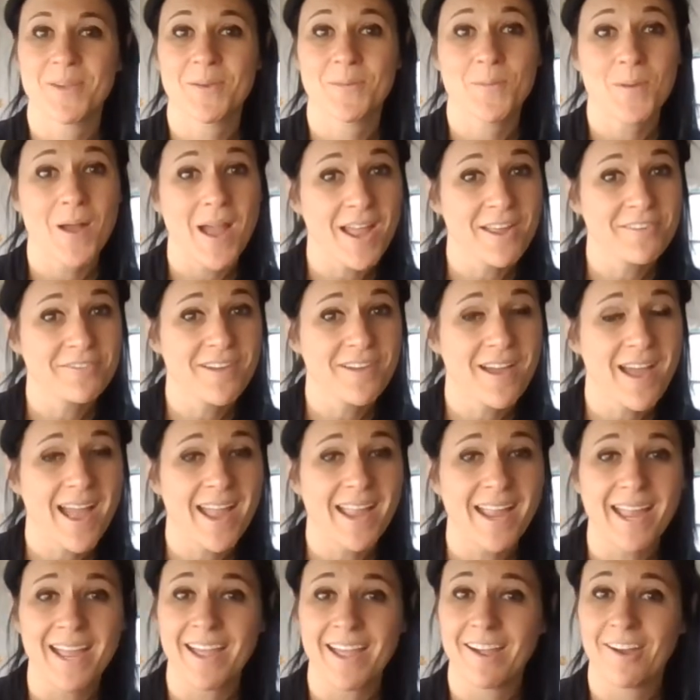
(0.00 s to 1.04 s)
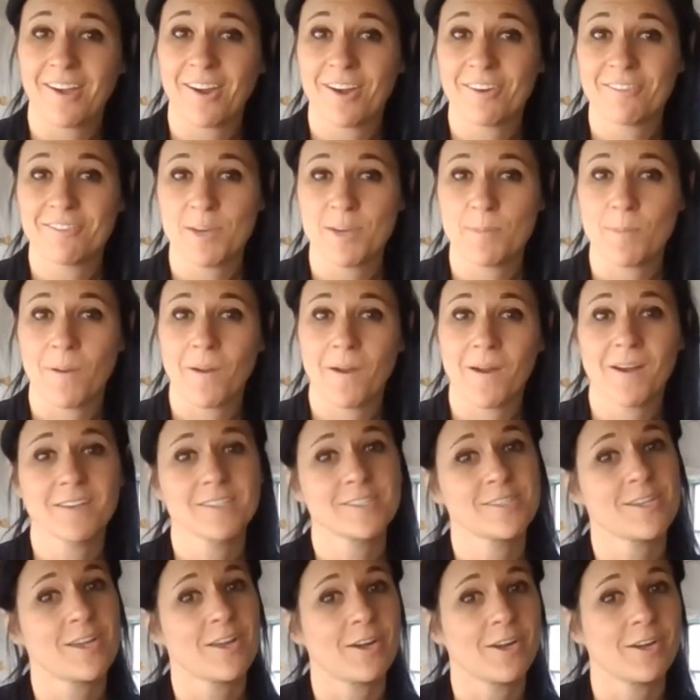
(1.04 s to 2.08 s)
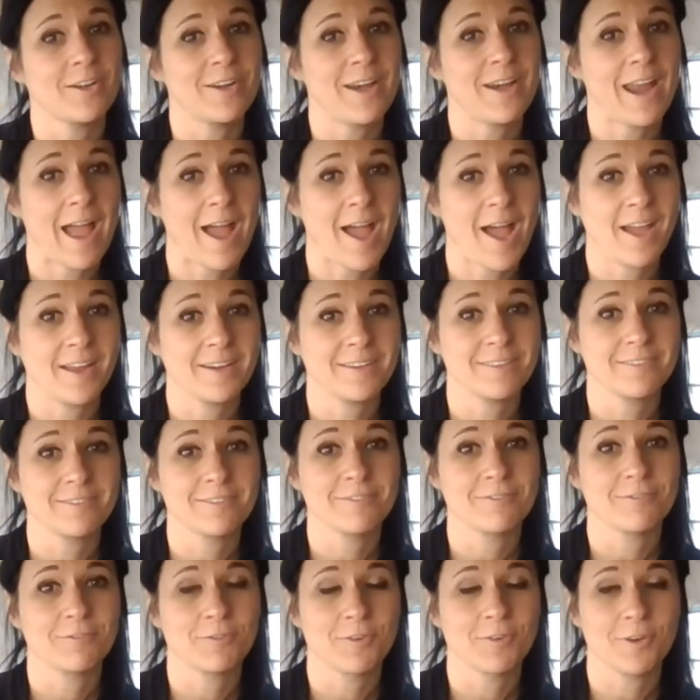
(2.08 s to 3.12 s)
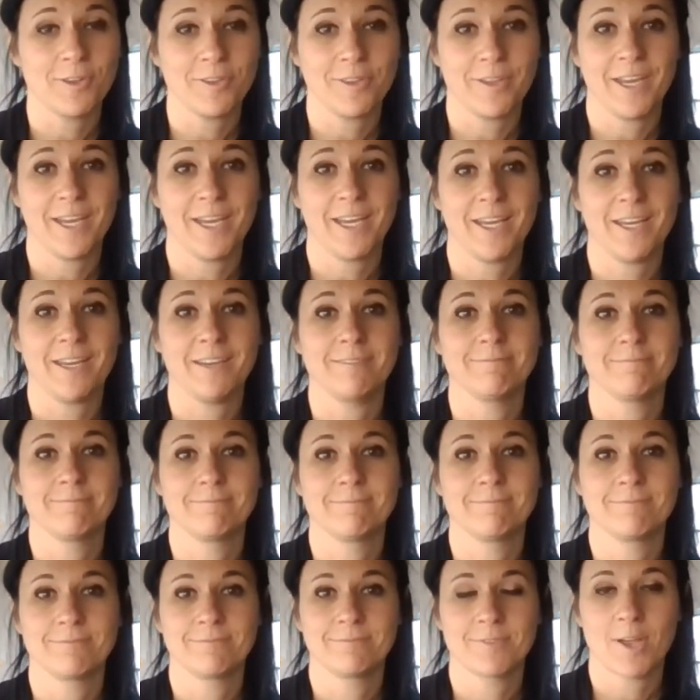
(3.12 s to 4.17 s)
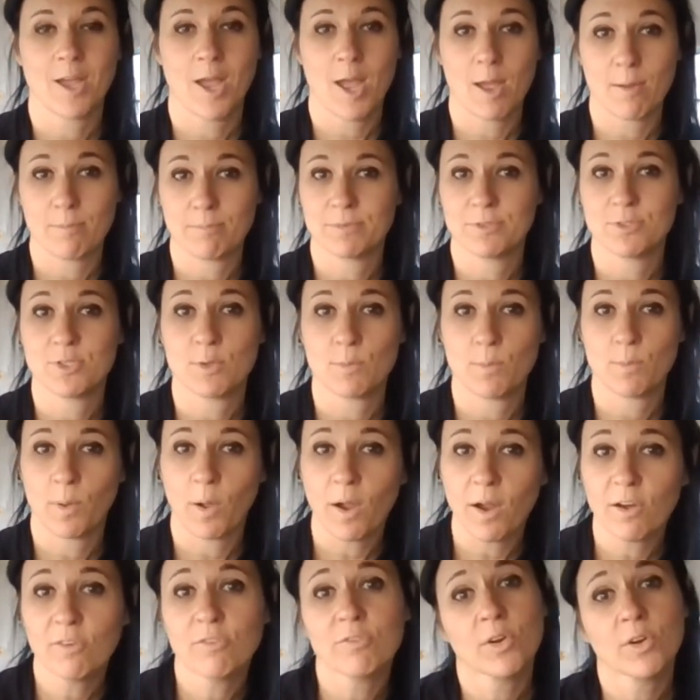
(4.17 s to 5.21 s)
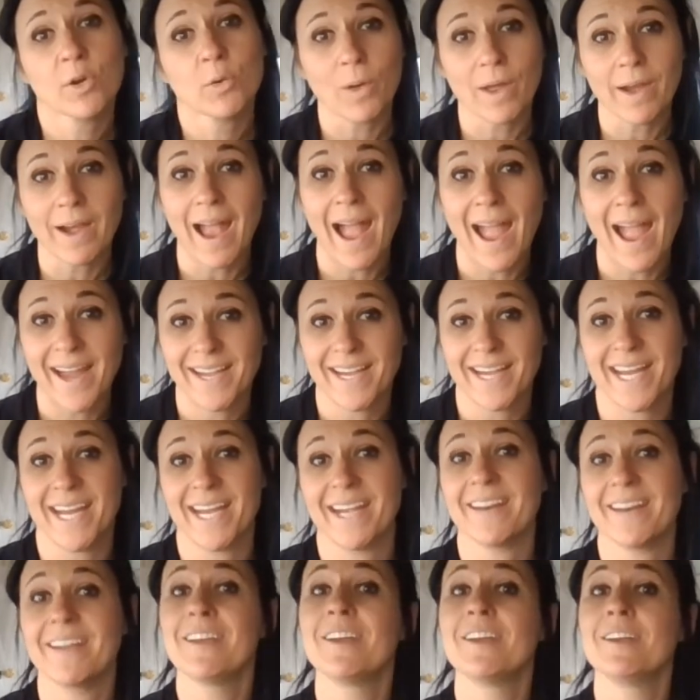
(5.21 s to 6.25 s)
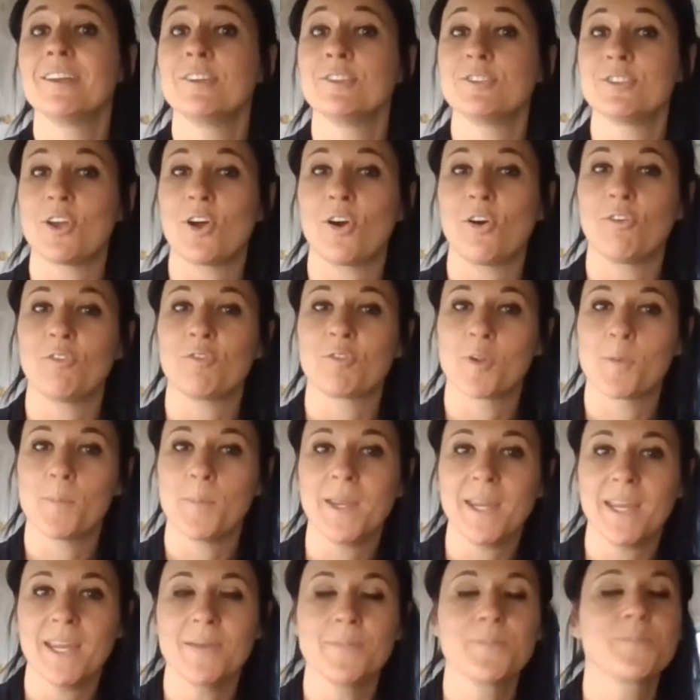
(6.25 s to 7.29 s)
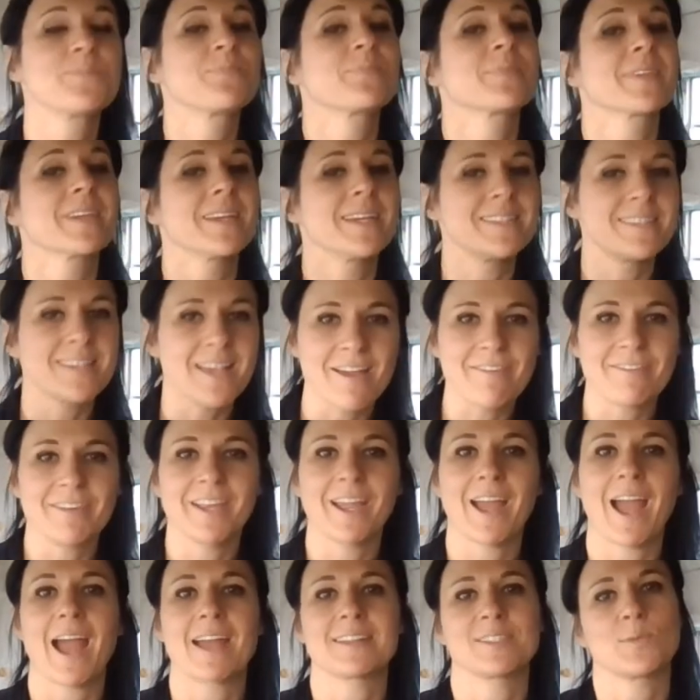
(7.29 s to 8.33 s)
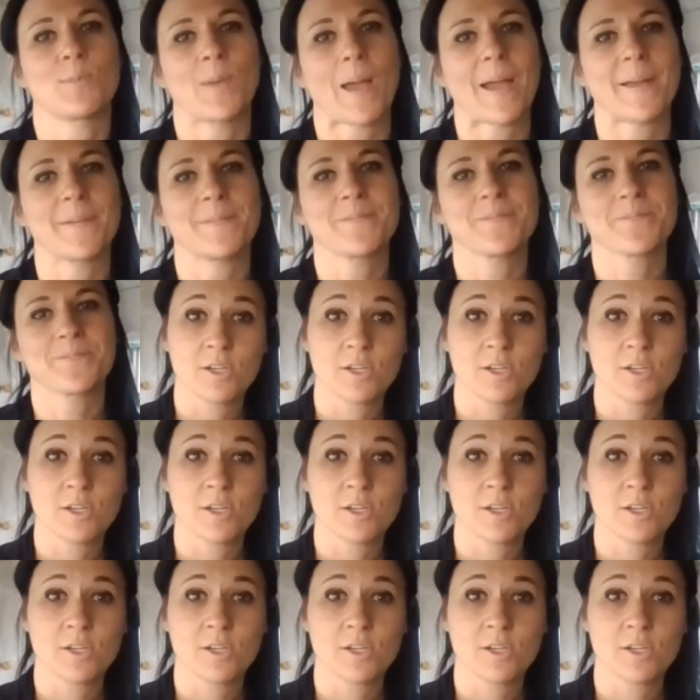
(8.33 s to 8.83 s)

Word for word: Wi-Fi at RV parks are not really up to par for what I need. So for me, it's having a hotspot.